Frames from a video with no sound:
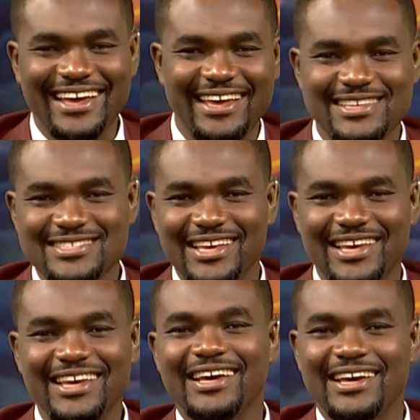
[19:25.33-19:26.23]

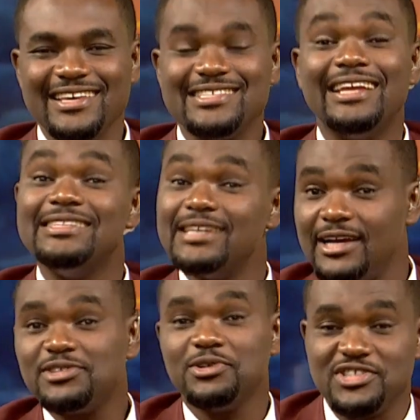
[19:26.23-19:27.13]
he's an
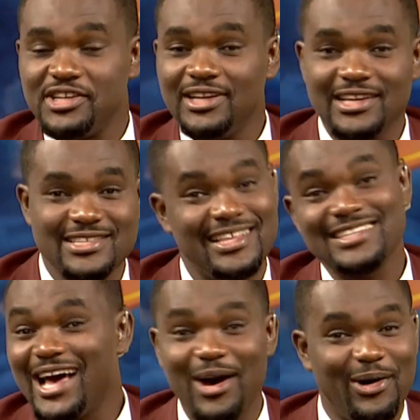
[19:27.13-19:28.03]
international journalist. That's
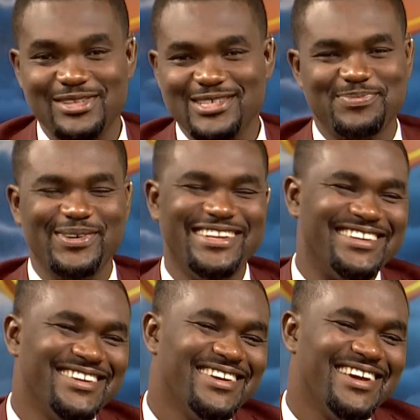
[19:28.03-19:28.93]
how I'll just put
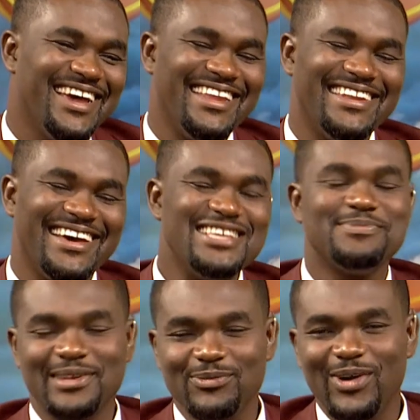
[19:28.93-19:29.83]
it. And it's
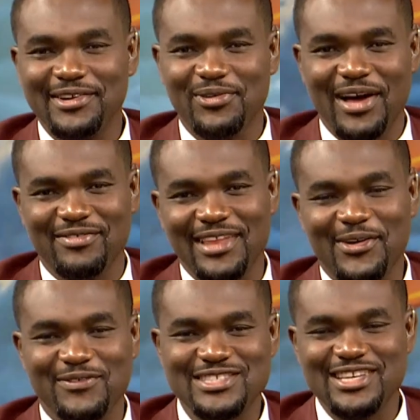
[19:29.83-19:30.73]
been wonderful having that
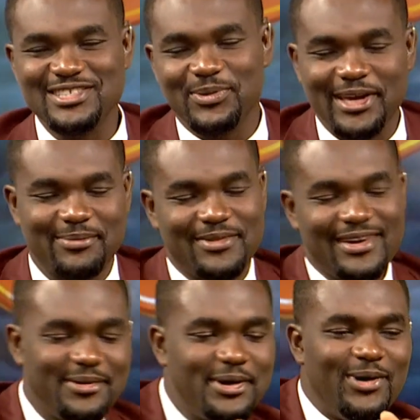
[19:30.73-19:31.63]
conversation with him.
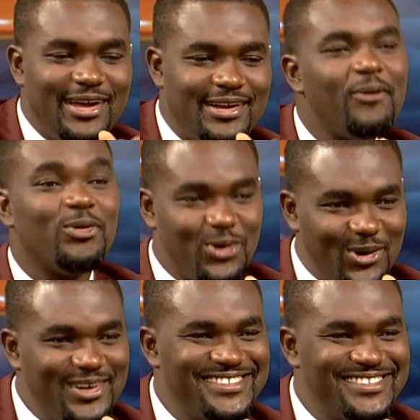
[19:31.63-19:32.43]
Ridwan, we'll talk.